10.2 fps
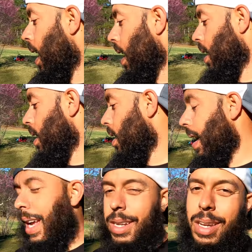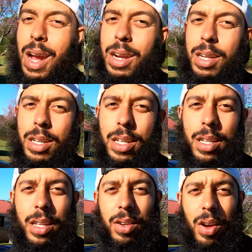And uh, I got tired of,
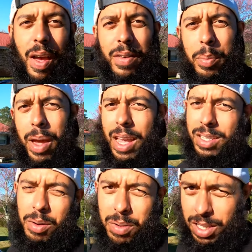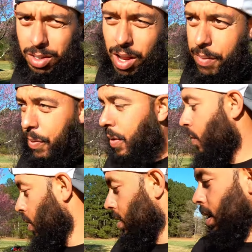you know, having to pass on because I don't have a
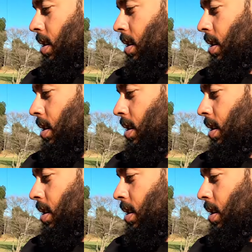fifth wheel